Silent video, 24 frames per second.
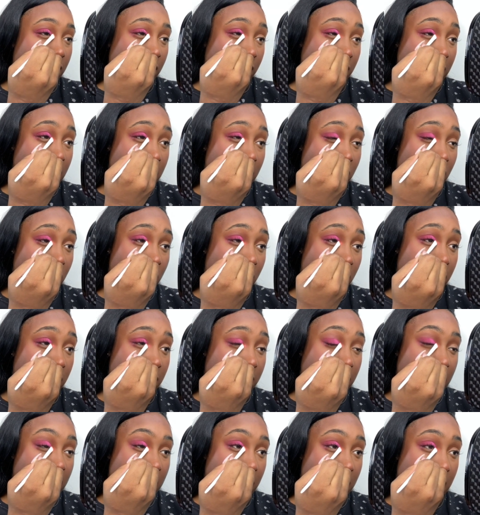Kind of already
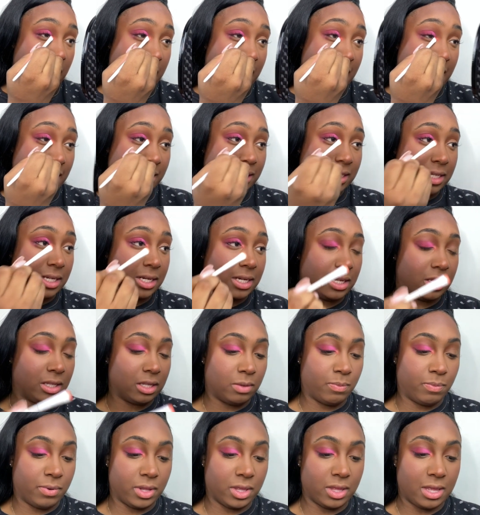kind of accidentally
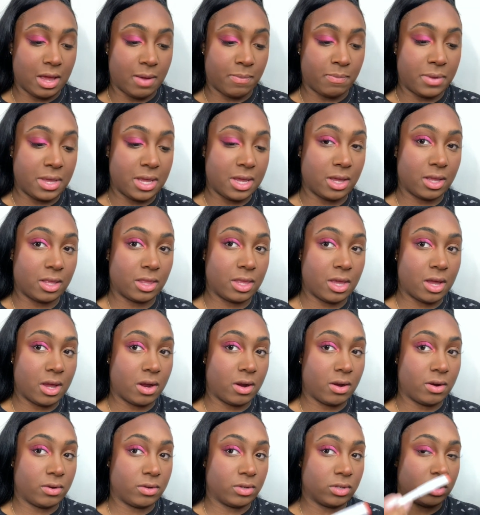put that pink
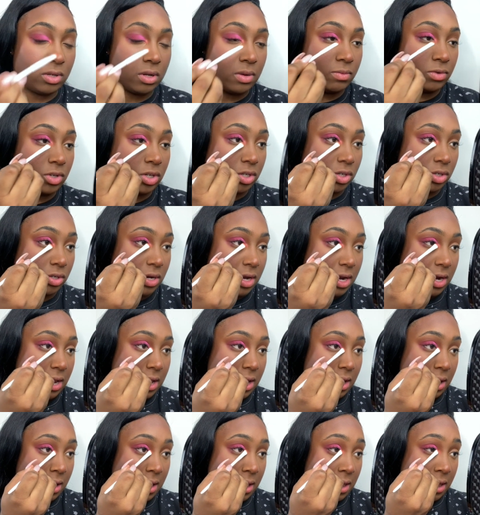there. So I'm just trying to
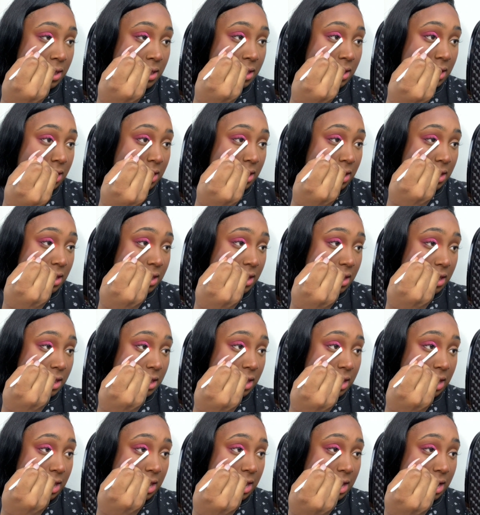
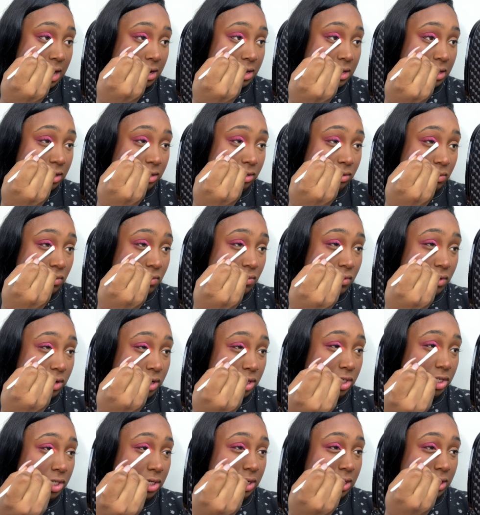add this
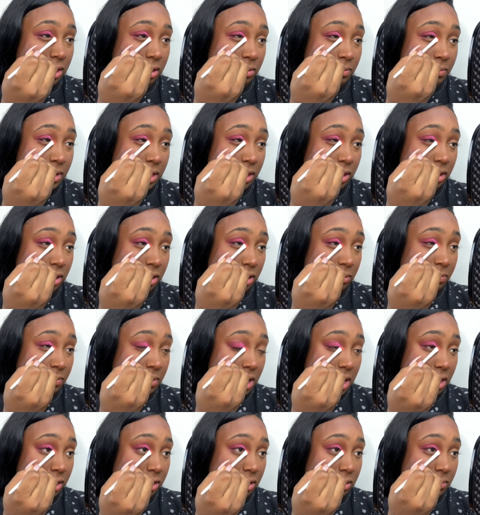orange in as best as
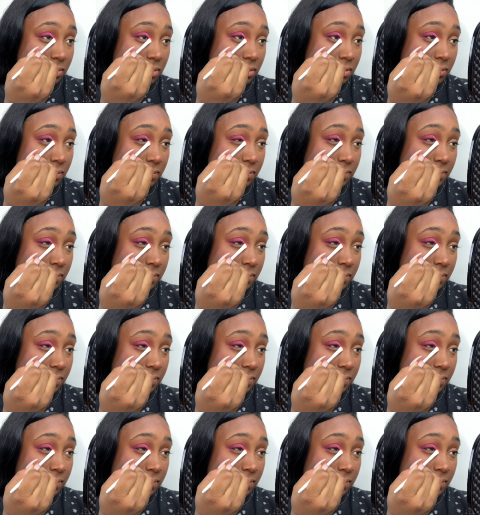possible.